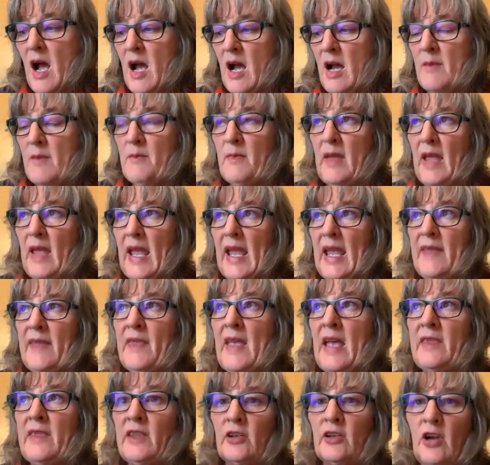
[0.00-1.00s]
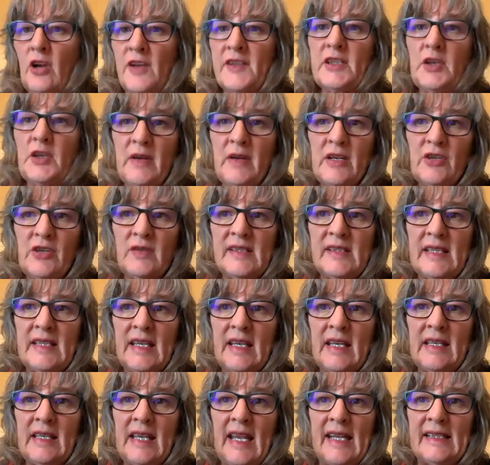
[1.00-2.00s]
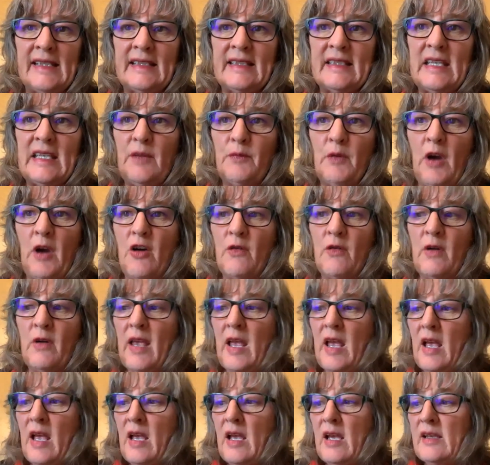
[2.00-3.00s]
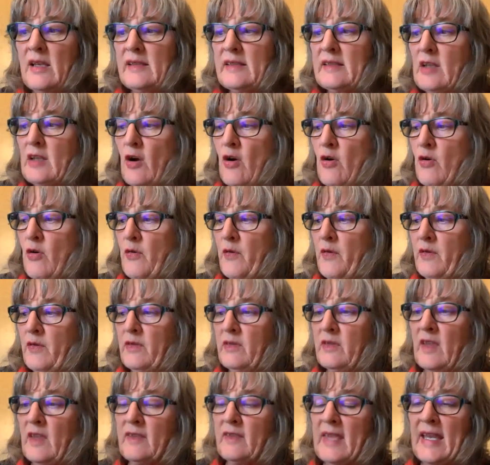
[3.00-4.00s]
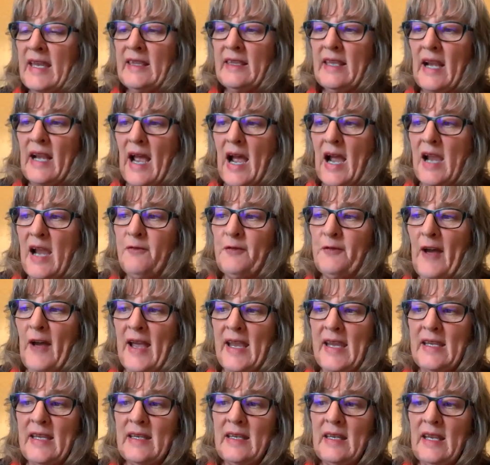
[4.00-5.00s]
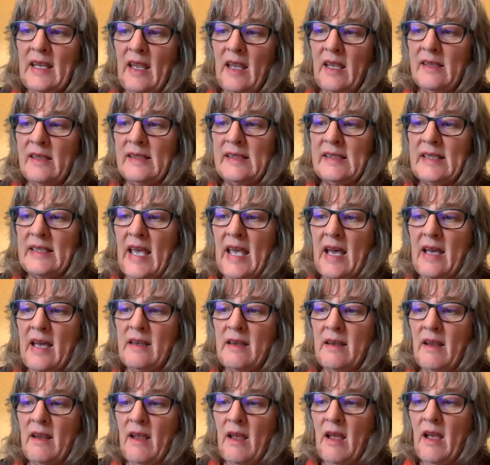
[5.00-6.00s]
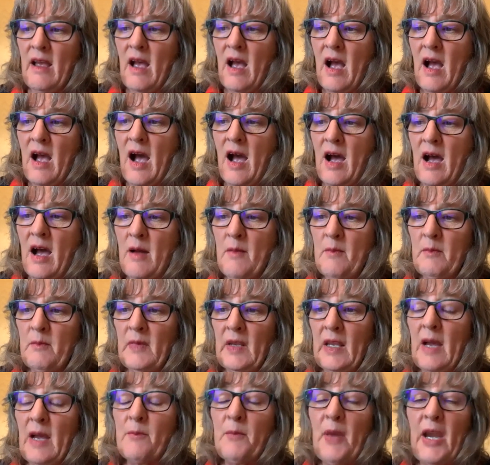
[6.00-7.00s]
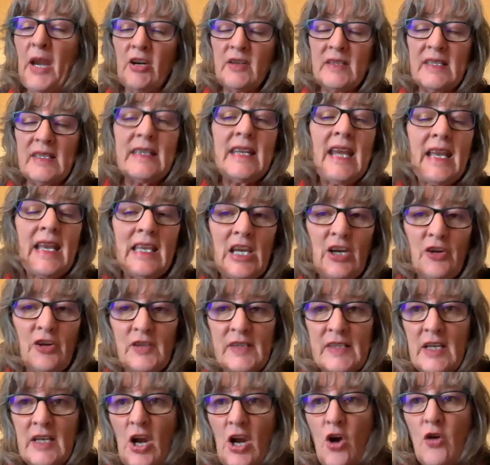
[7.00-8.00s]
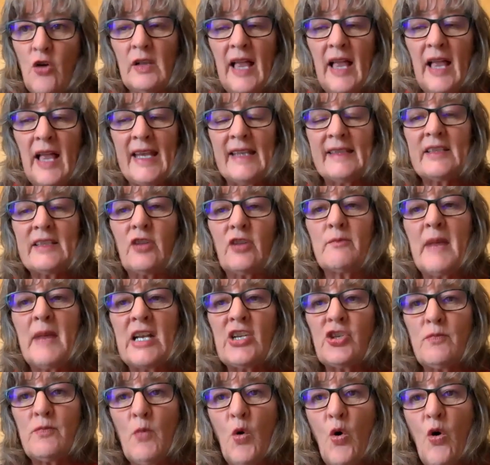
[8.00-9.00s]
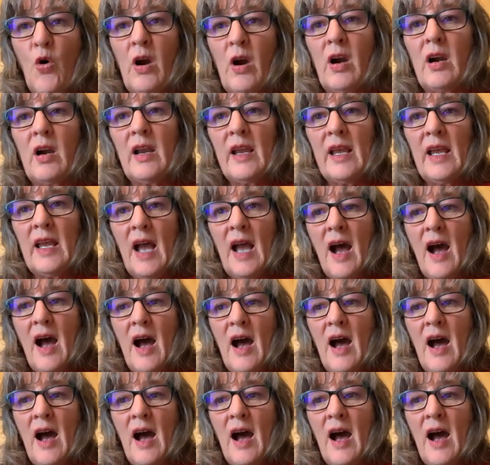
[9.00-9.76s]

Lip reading: And then they're also interested in net zero. So the thing that I find is that compared to 10 years ago, clients are much more